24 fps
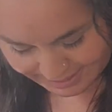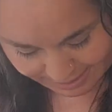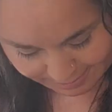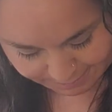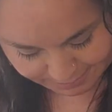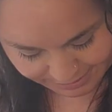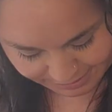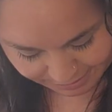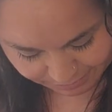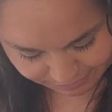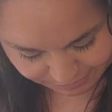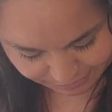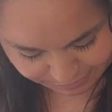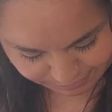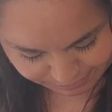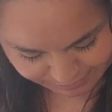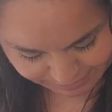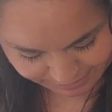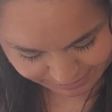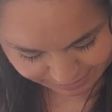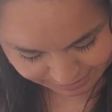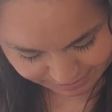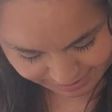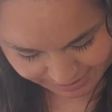happening with your
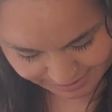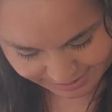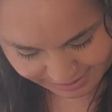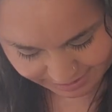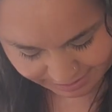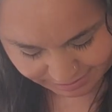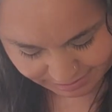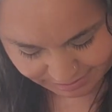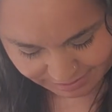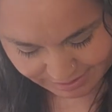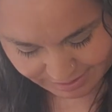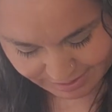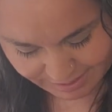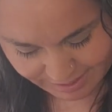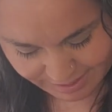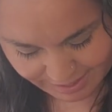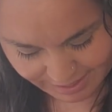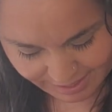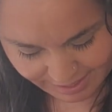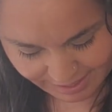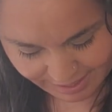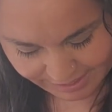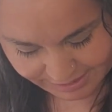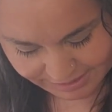money right now.
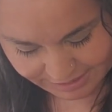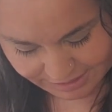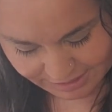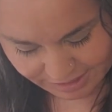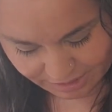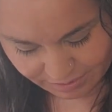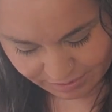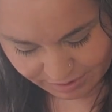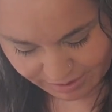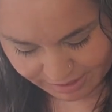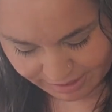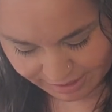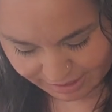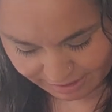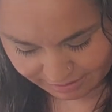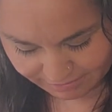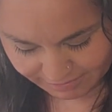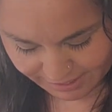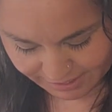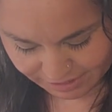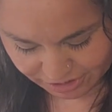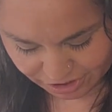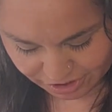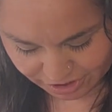I see you on an
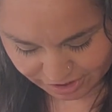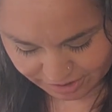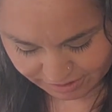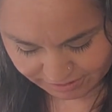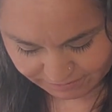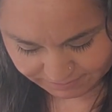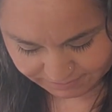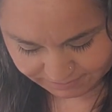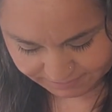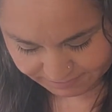adventure.